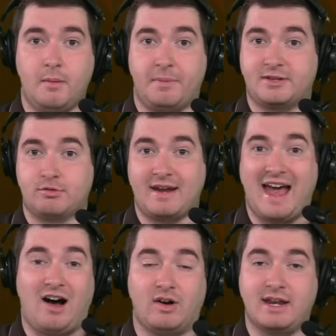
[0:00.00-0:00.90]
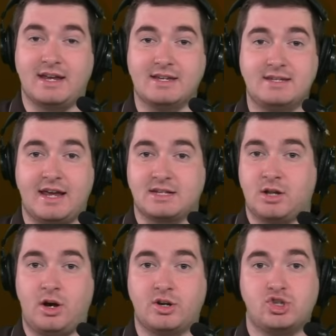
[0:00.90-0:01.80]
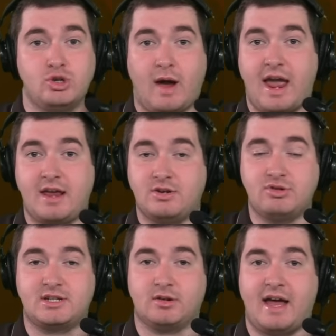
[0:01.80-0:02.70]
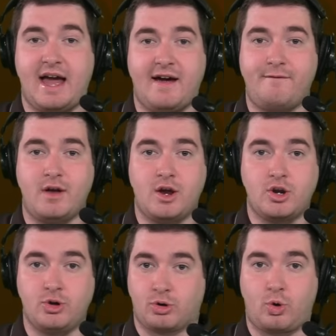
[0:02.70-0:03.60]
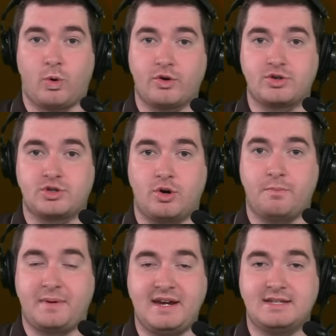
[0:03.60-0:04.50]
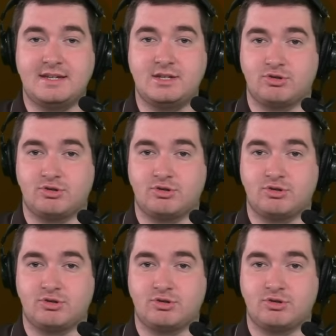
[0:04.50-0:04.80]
but the reality is, as long as you still have your cornerstone pieces,